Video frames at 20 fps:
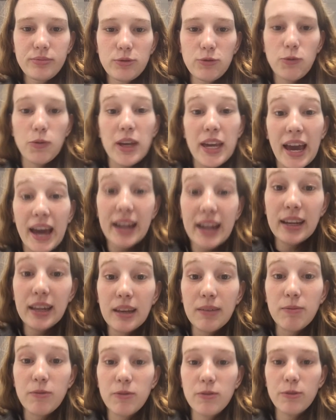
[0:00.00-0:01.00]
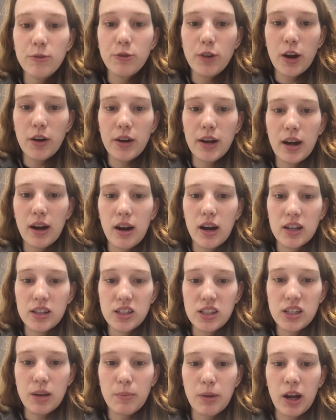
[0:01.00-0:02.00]
we had a very
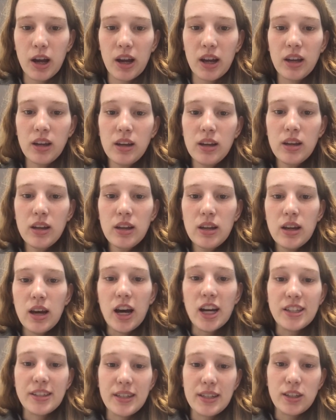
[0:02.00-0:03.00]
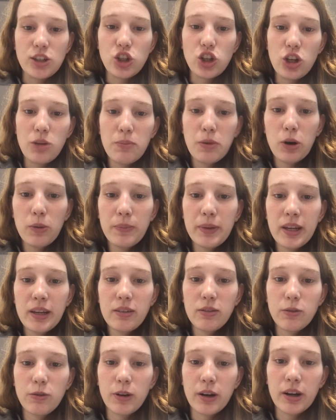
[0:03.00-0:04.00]
awesome a teaching moment
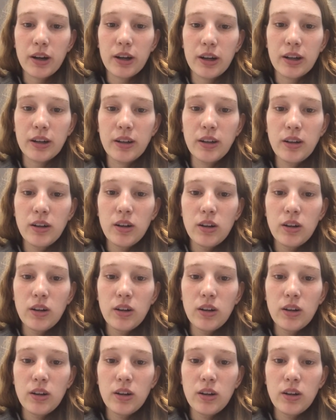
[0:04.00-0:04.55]
where